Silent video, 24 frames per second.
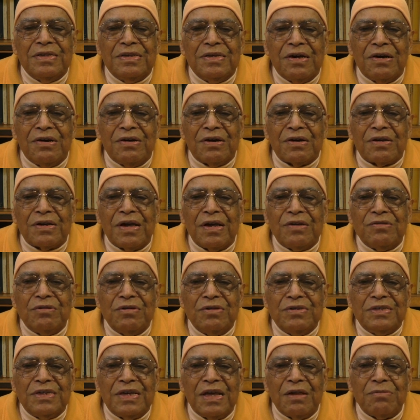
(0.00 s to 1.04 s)
the organ
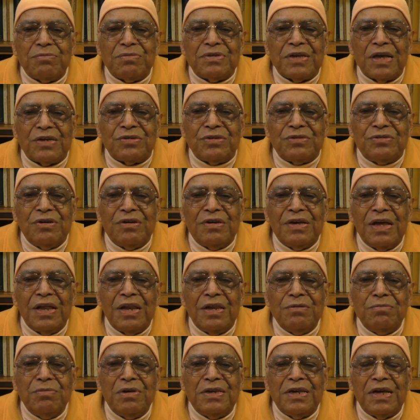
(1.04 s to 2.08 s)
which helps us to
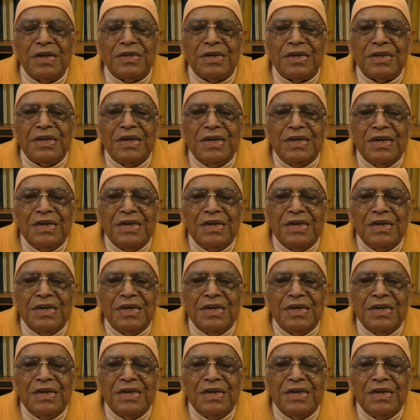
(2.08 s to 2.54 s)
eliminate